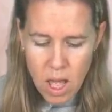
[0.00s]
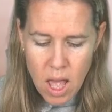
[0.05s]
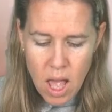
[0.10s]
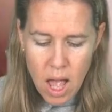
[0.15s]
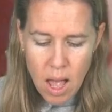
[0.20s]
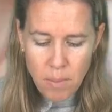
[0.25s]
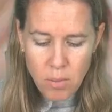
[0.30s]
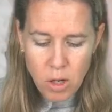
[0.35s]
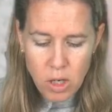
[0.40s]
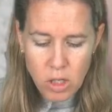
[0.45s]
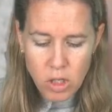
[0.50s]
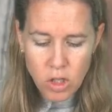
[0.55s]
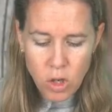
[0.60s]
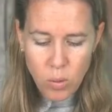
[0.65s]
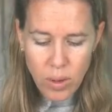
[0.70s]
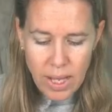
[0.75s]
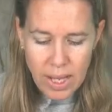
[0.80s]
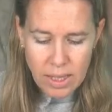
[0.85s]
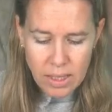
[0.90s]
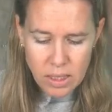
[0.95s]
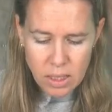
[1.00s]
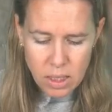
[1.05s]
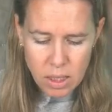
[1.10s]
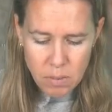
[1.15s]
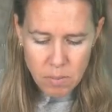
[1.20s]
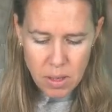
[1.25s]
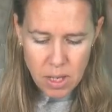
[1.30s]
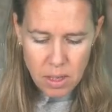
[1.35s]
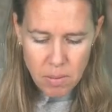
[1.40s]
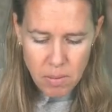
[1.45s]
I'm gonna sew into the
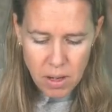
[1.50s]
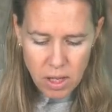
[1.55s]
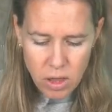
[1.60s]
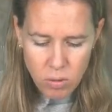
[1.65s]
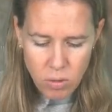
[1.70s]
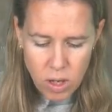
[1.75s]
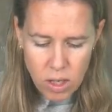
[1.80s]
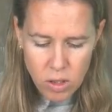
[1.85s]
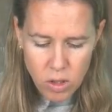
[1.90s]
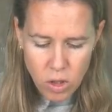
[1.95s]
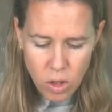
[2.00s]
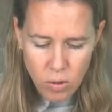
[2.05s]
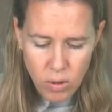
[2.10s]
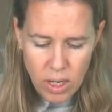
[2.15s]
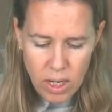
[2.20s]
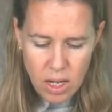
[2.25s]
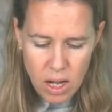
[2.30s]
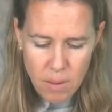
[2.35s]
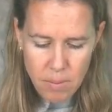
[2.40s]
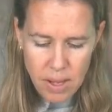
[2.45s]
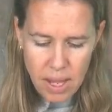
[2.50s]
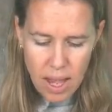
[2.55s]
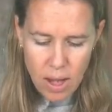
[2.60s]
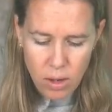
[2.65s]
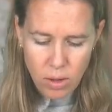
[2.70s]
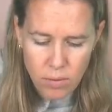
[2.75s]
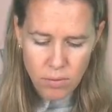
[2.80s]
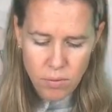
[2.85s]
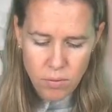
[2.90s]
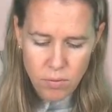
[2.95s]
bead my thread is already coming out
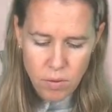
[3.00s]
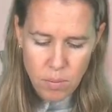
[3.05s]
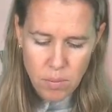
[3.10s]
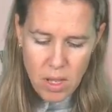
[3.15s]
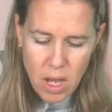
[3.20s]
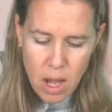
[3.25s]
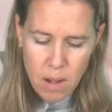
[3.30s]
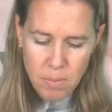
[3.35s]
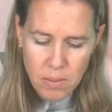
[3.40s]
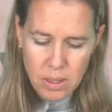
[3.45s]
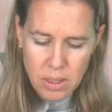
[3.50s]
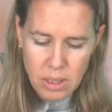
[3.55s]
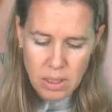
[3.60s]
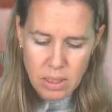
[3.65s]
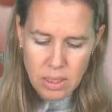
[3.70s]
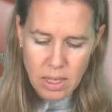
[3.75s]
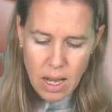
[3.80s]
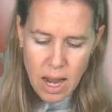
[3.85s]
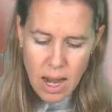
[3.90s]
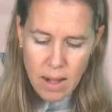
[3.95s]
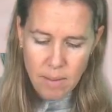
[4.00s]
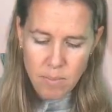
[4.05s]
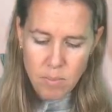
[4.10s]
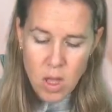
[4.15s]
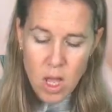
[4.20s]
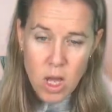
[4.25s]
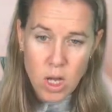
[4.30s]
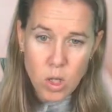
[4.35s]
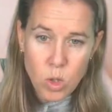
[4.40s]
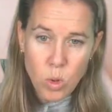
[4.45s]
of from the opposite side.
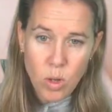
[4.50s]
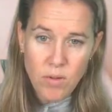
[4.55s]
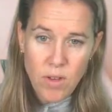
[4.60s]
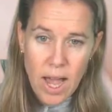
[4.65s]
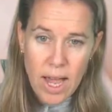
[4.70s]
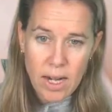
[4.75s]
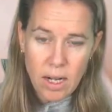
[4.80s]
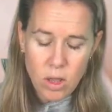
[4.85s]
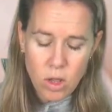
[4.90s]
So I've added